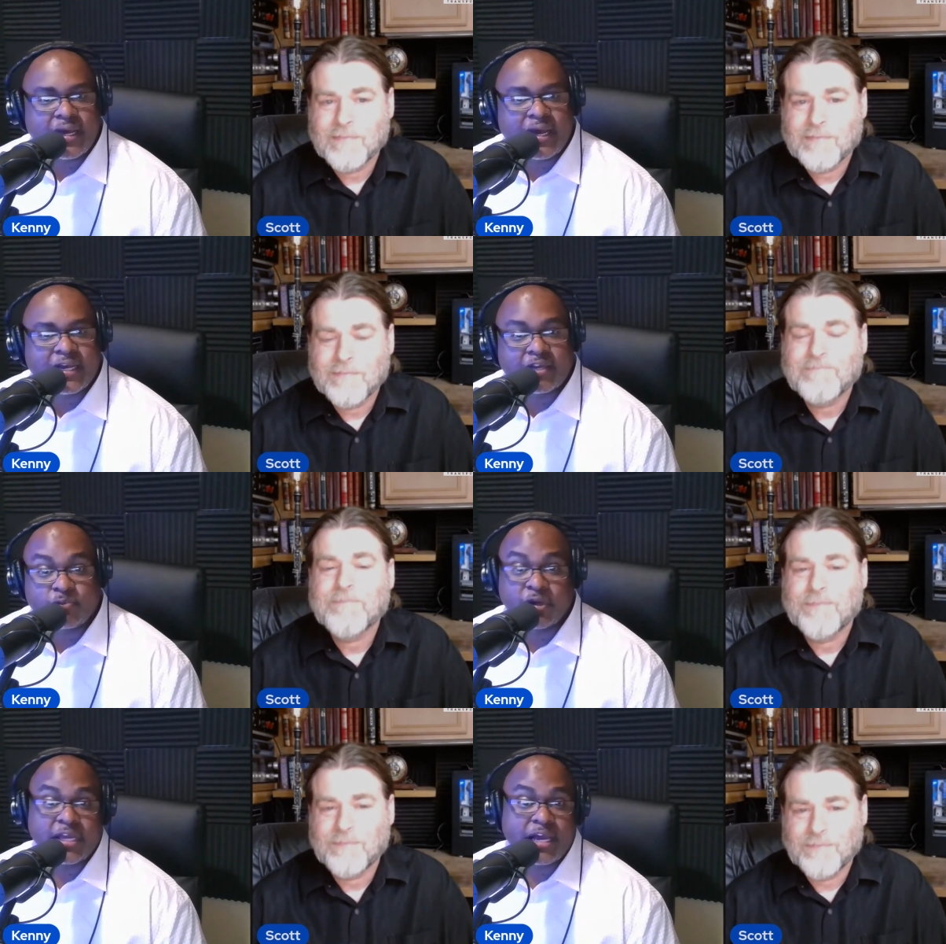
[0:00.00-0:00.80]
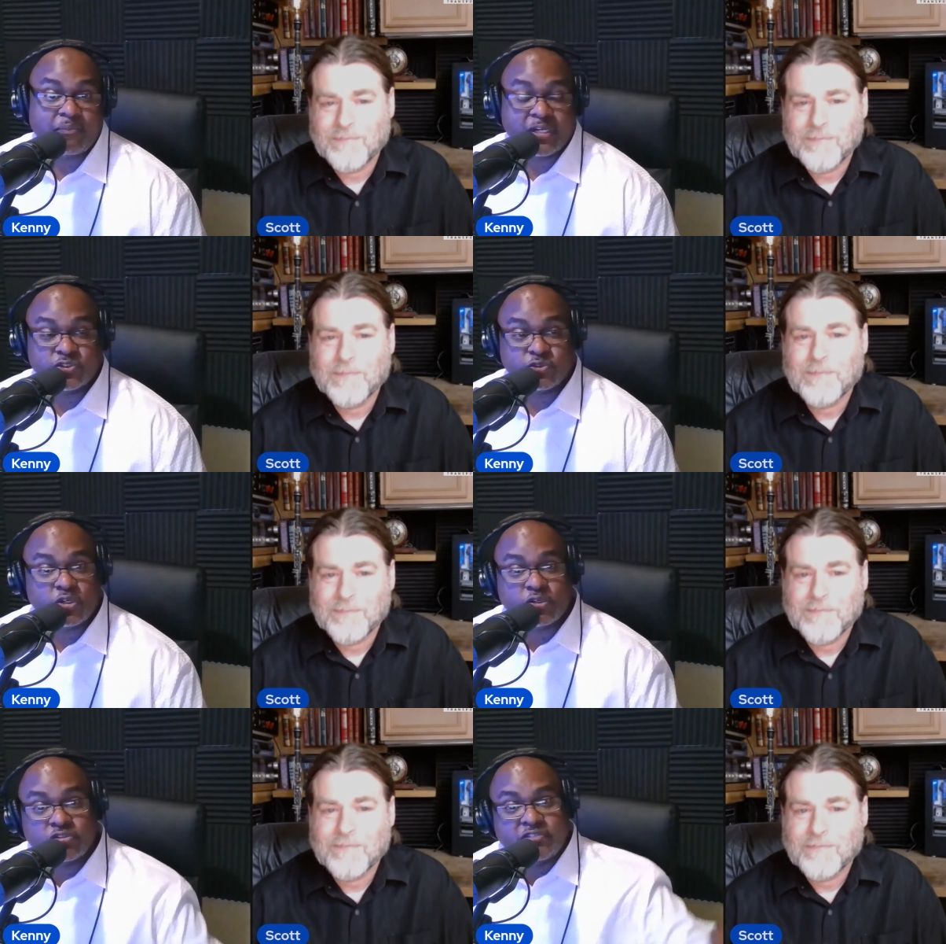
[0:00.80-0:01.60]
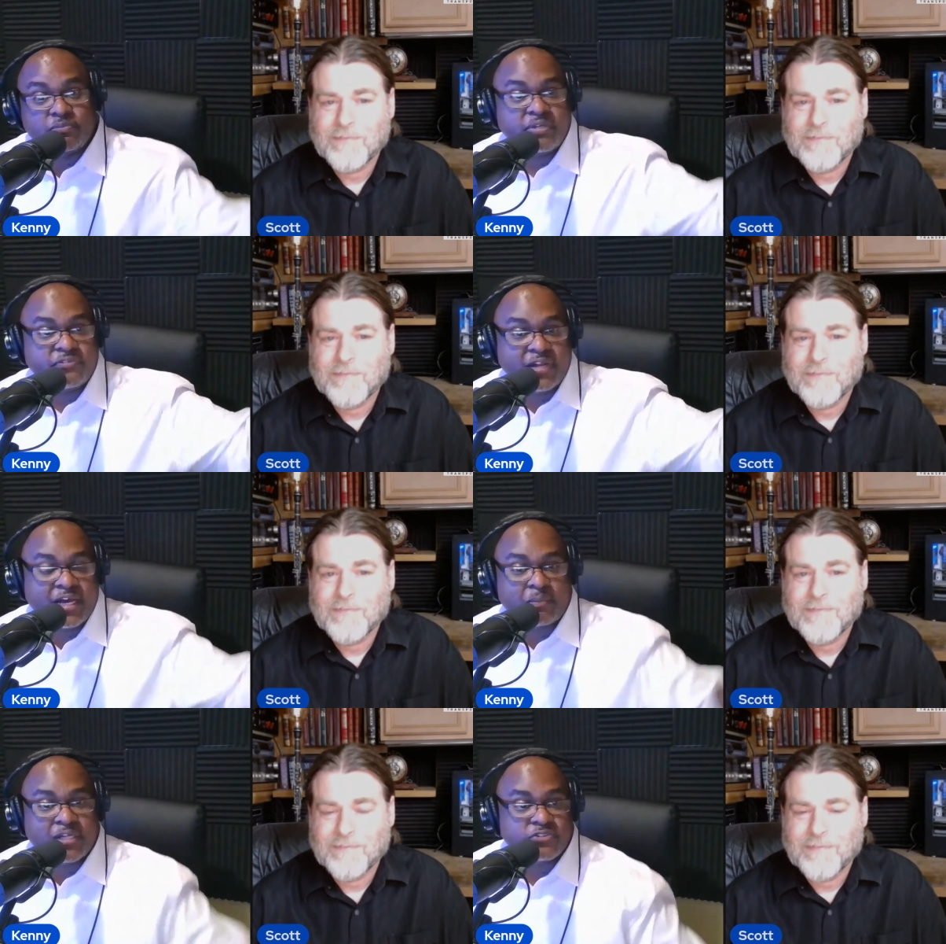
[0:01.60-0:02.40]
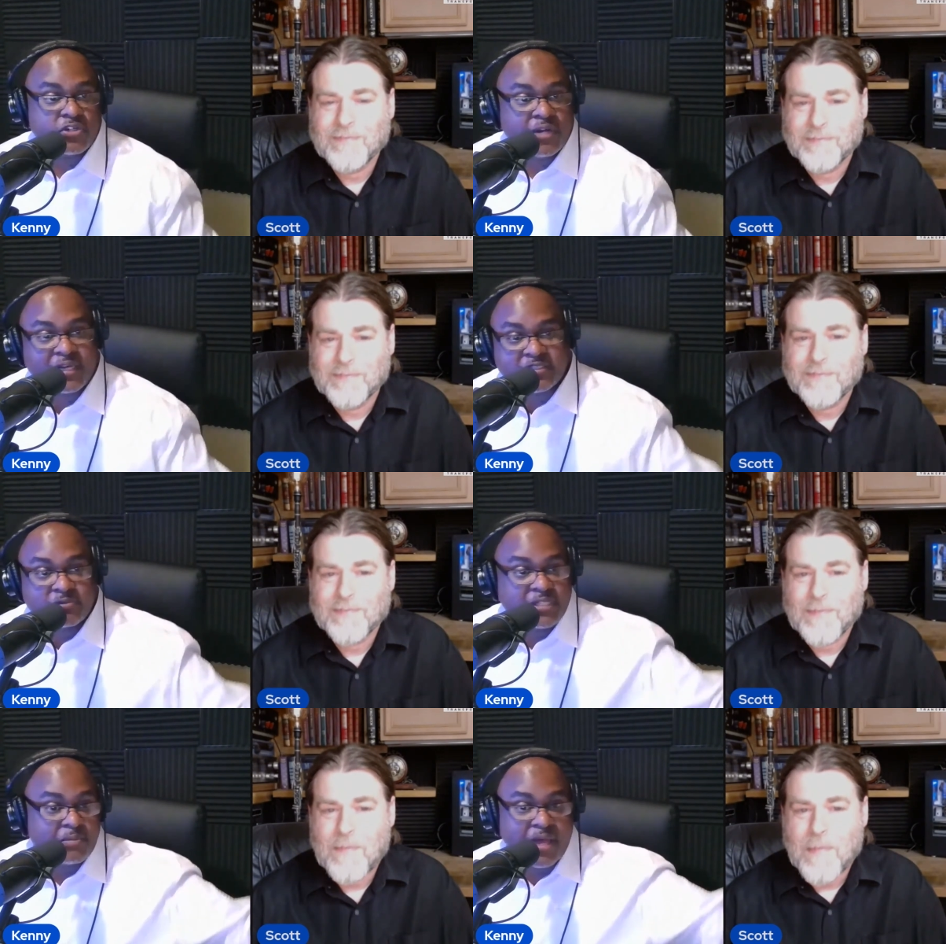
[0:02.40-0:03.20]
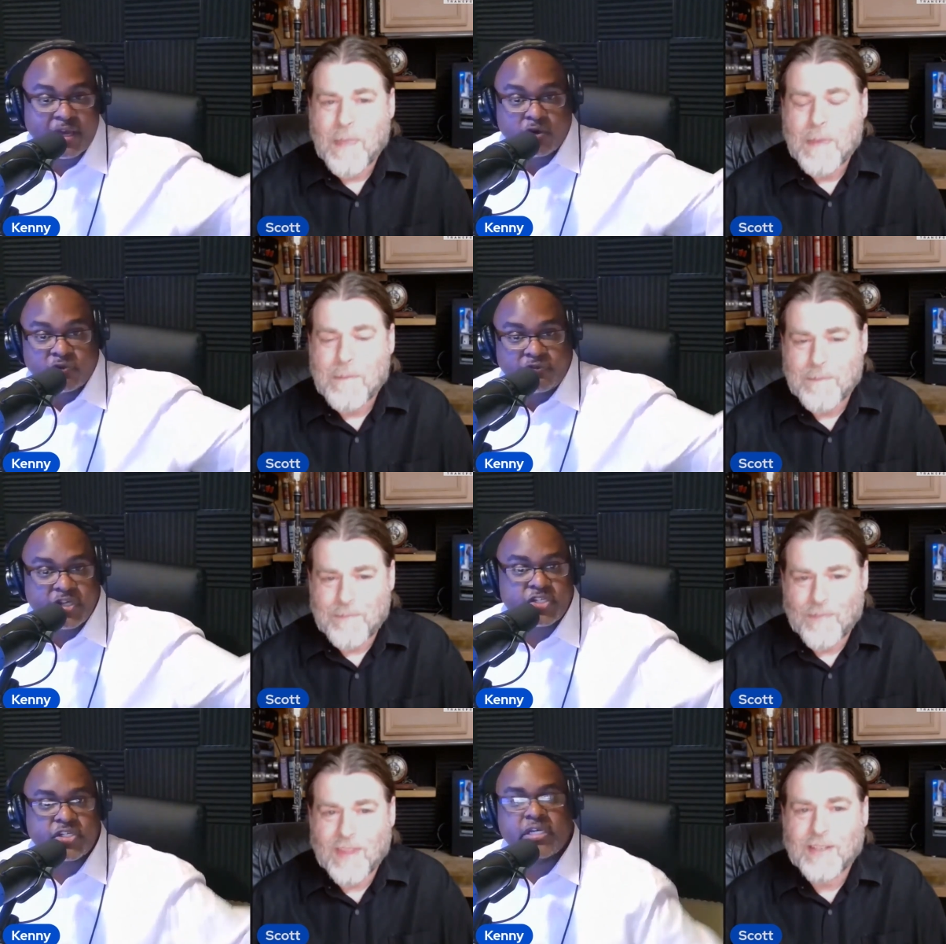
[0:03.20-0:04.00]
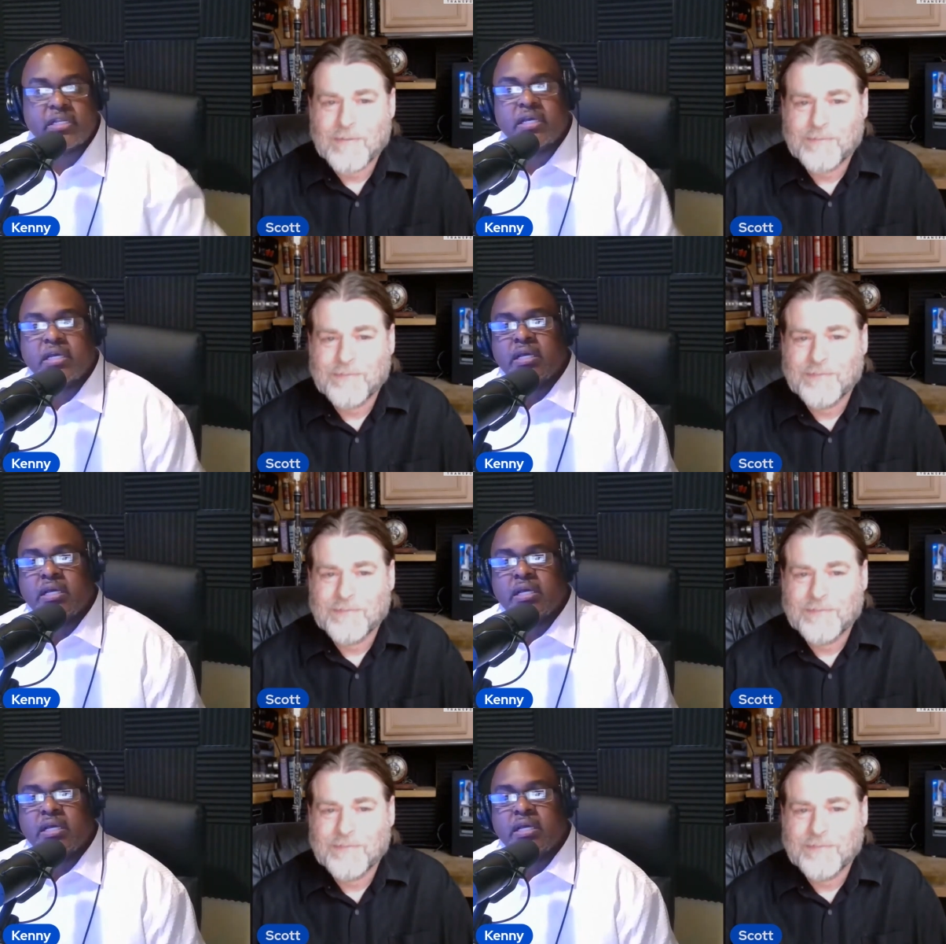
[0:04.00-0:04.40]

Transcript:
Speaker 1: I can break out my mm-hmm. drones and be flying my drone. I sometimes I can go fishing.